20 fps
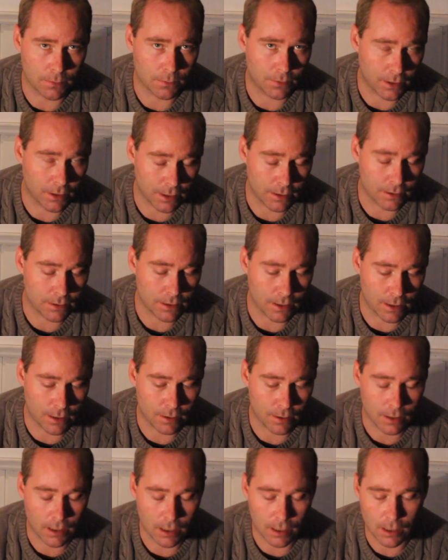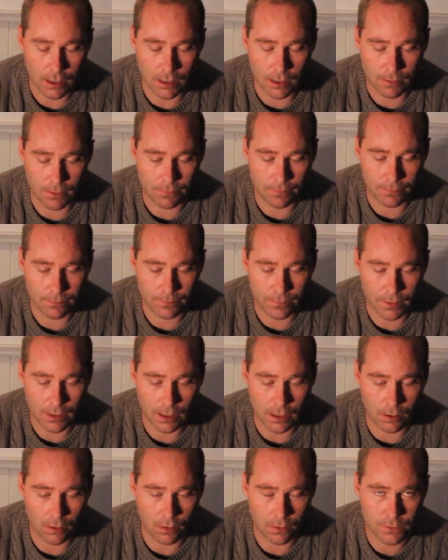some kits here,
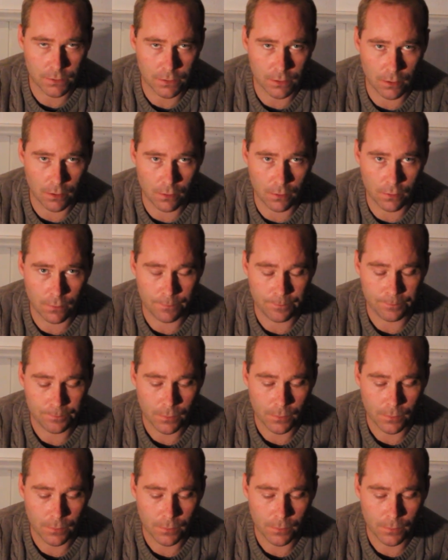and also